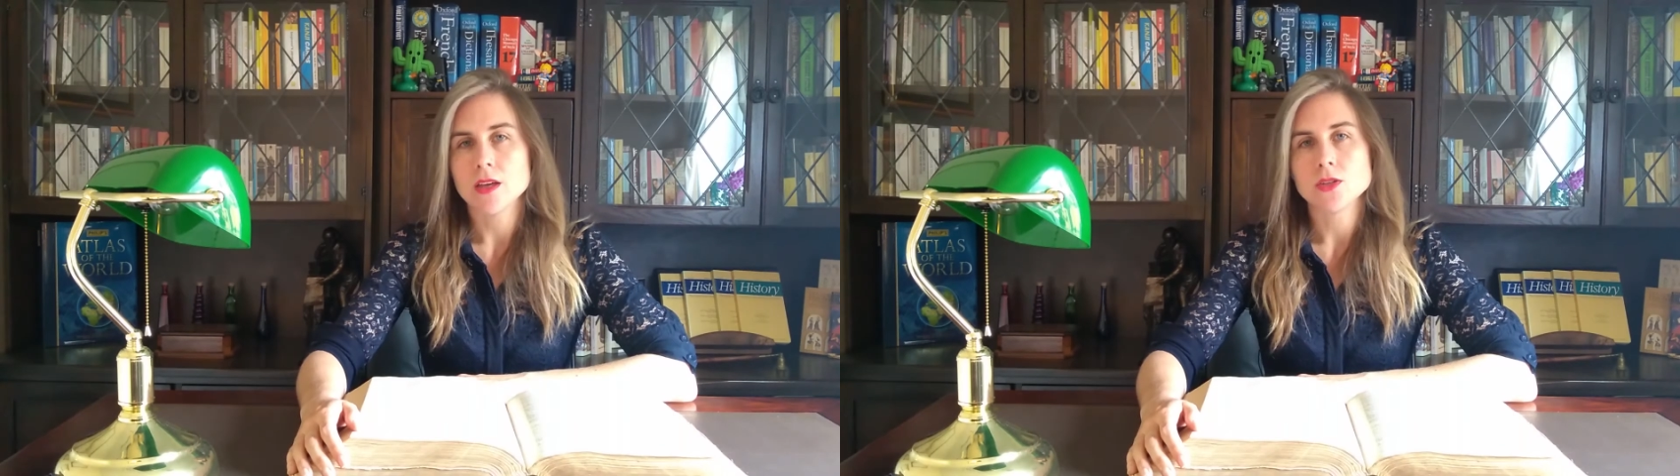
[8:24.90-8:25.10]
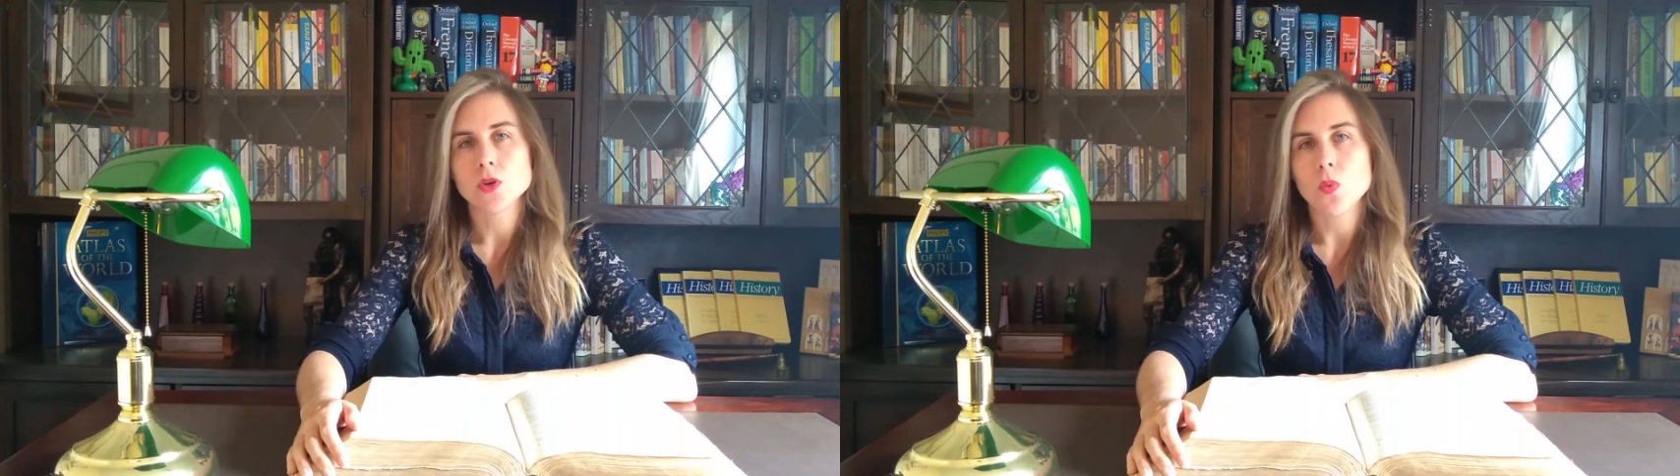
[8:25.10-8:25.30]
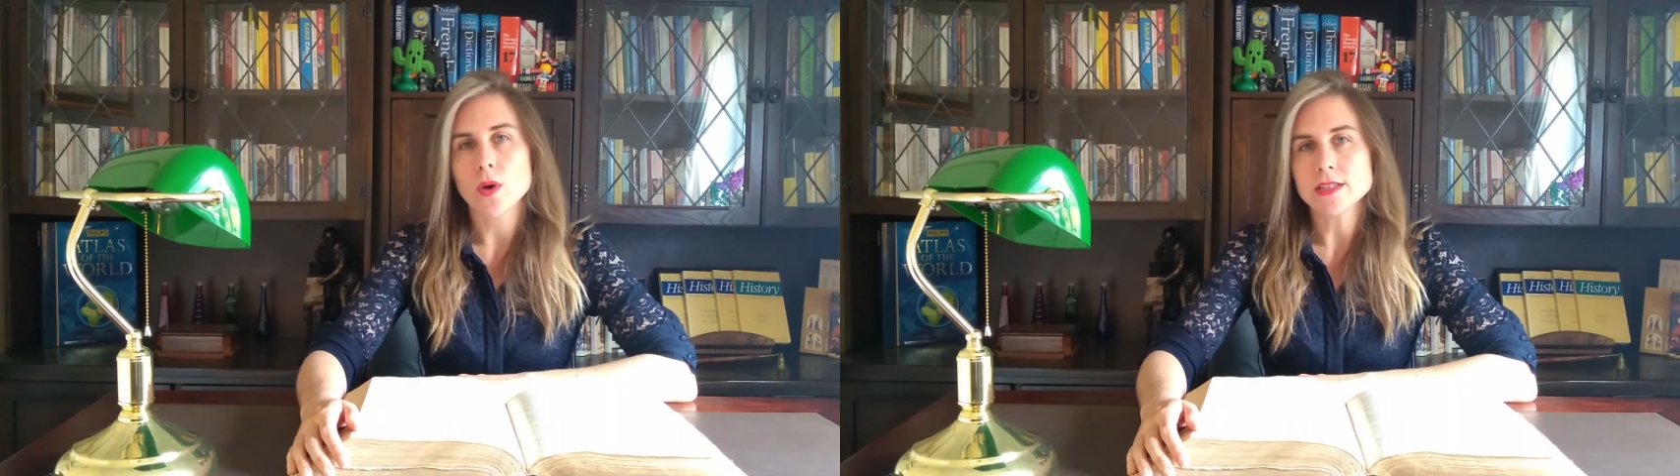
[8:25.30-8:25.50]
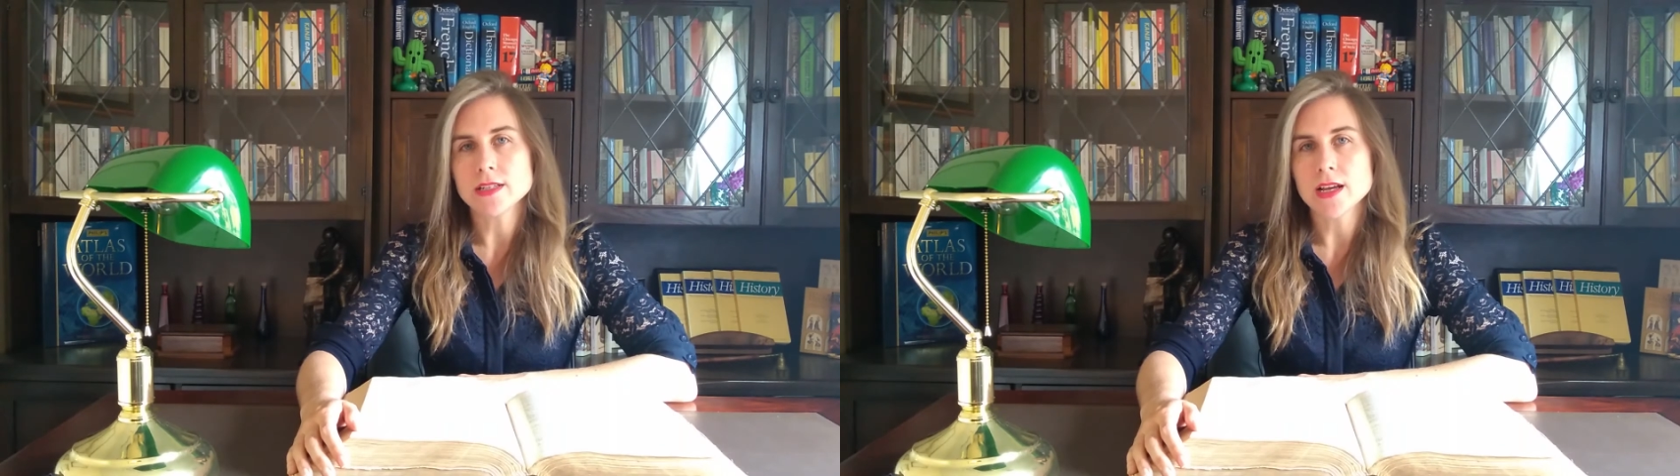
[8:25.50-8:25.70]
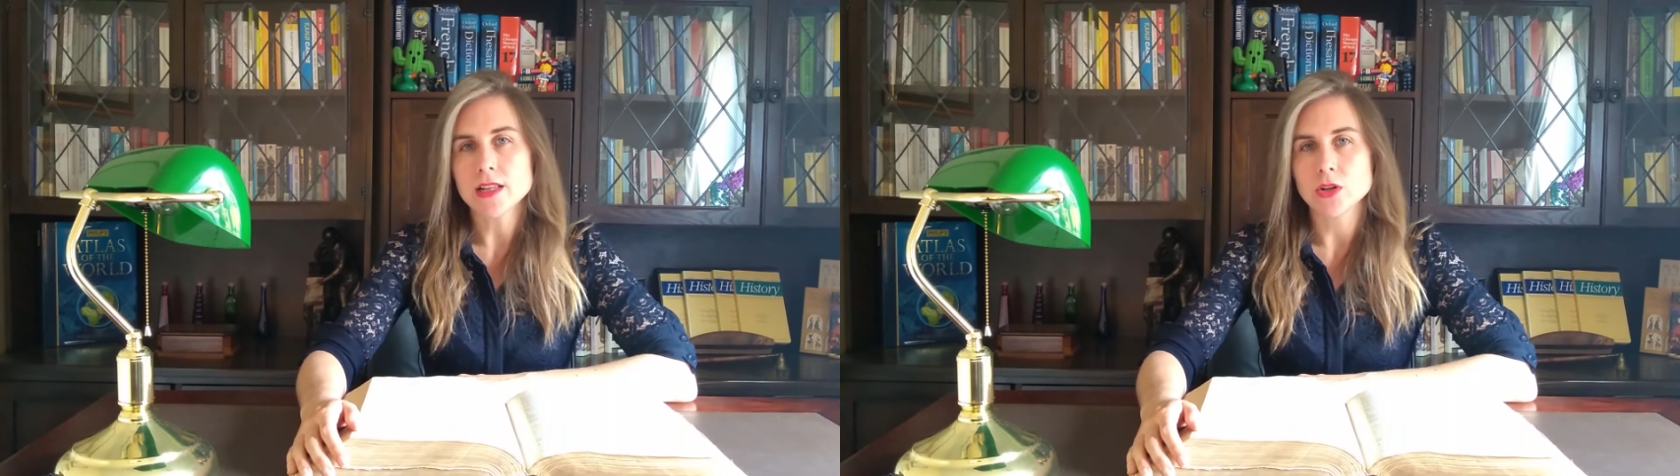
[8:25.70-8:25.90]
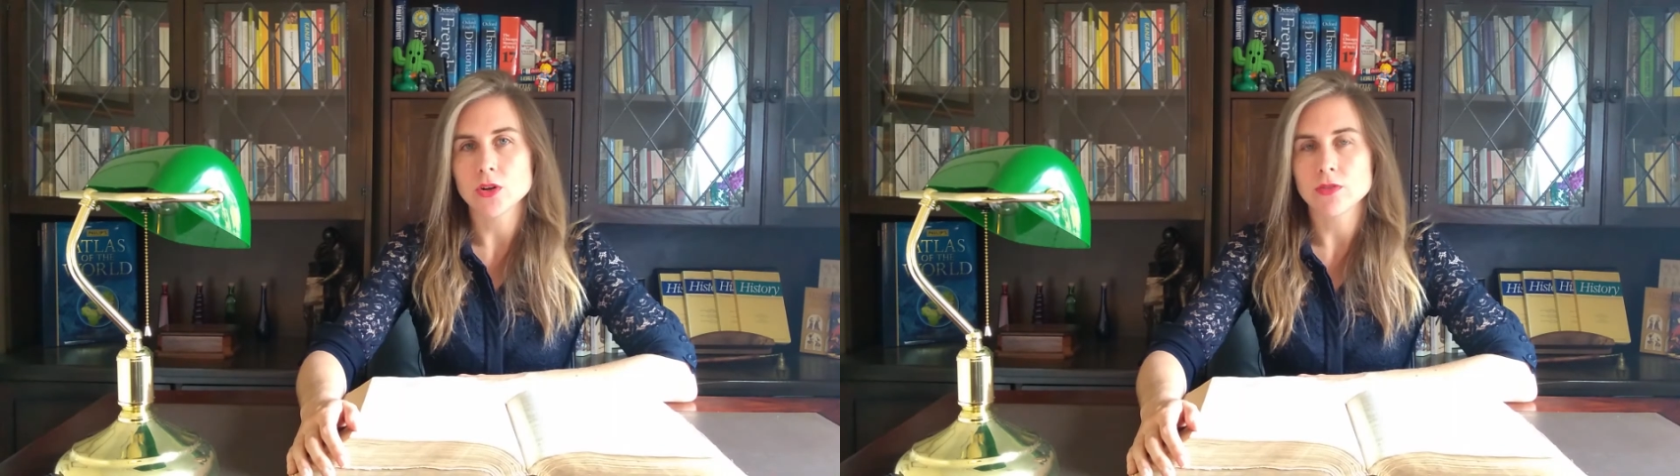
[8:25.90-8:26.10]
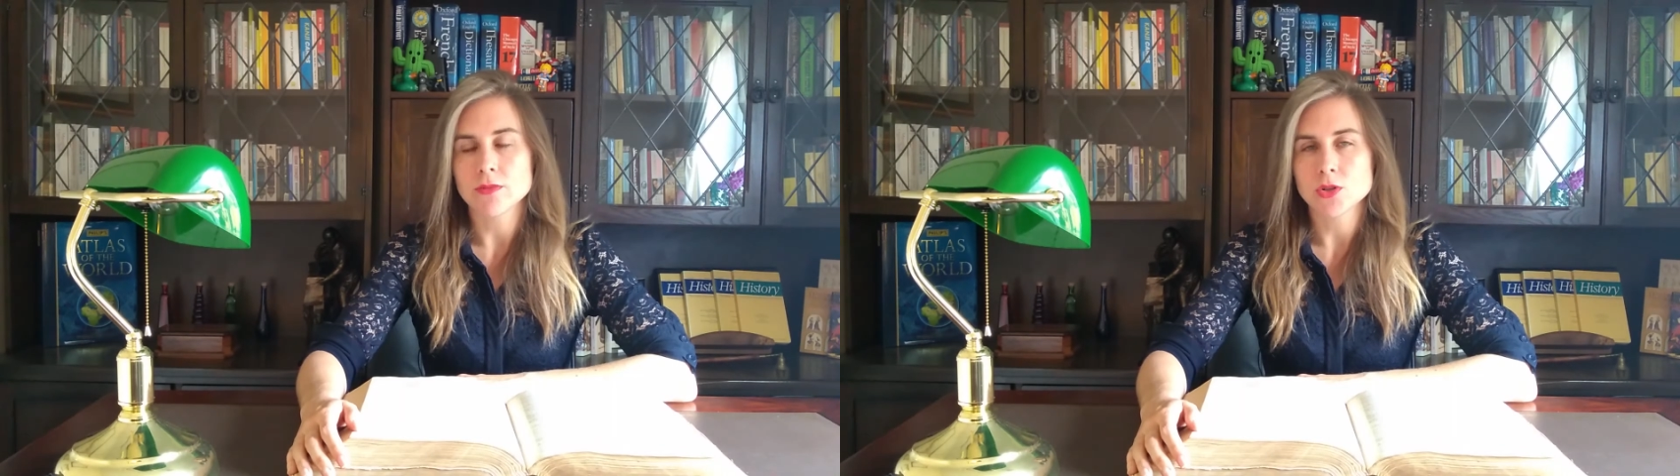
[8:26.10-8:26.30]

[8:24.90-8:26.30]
So what did I learn from the